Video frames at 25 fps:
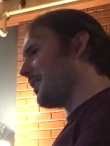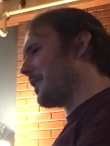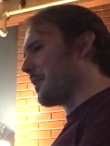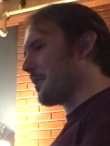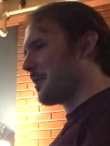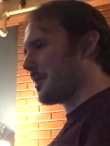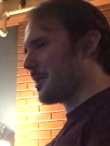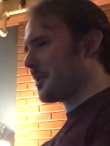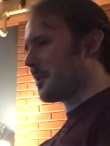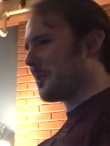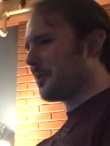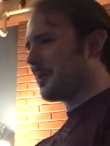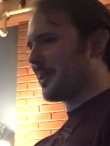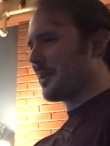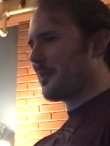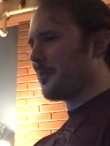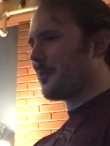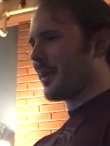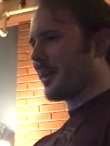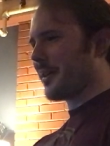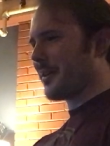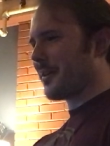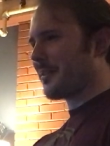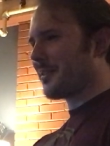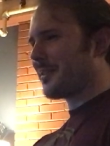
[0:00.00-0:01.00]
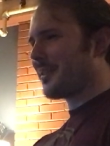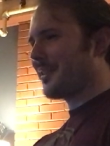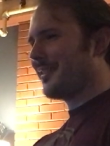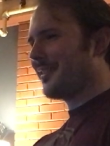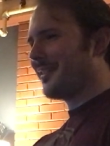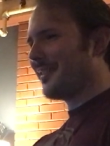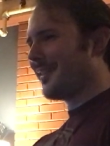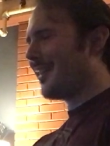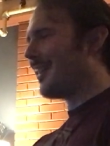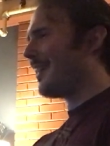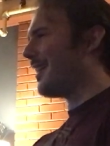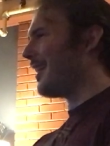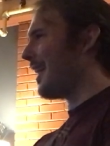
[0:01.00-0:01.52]
there is only weird,
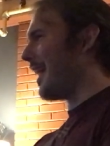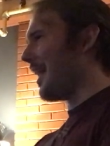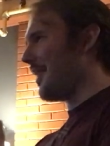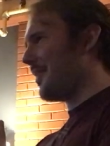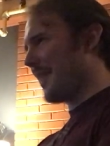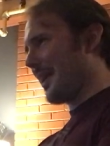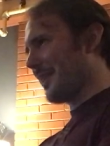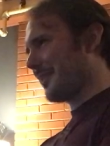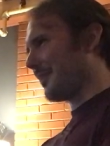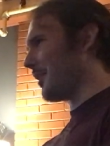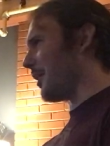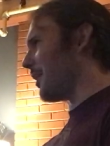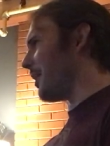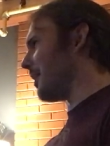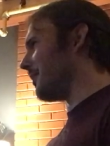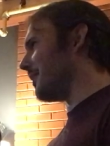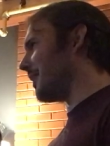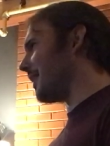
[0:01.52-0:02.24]
and that's all